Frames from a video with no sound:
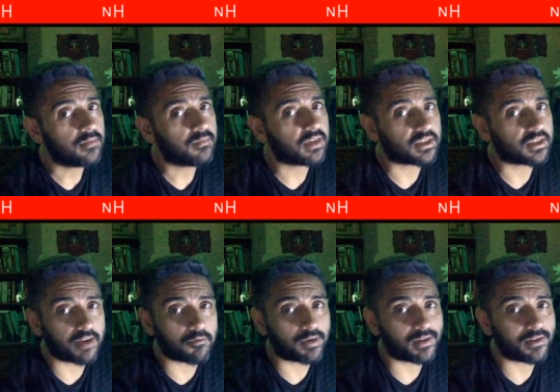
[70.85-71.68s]
because I
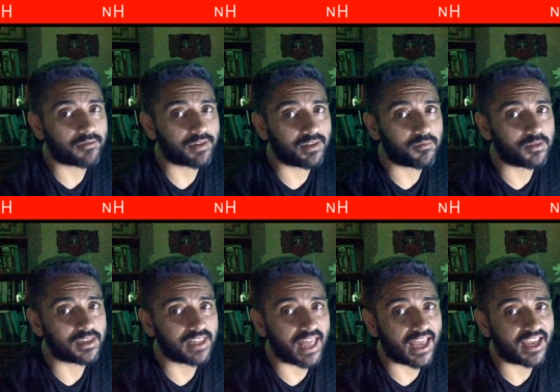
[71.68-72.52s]
really really would
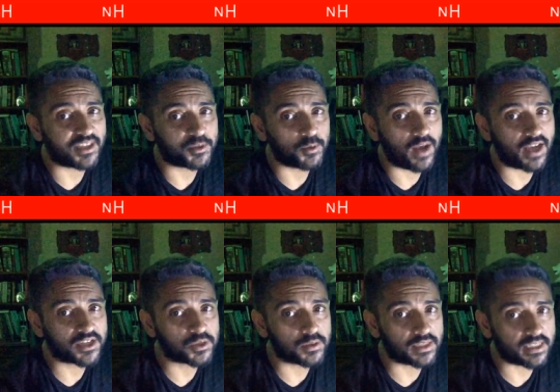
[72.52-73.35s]
like to
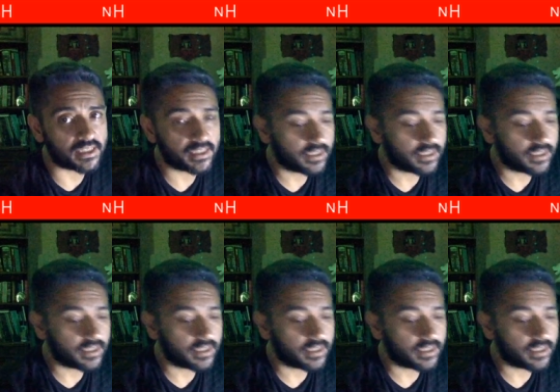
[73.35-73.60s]
actually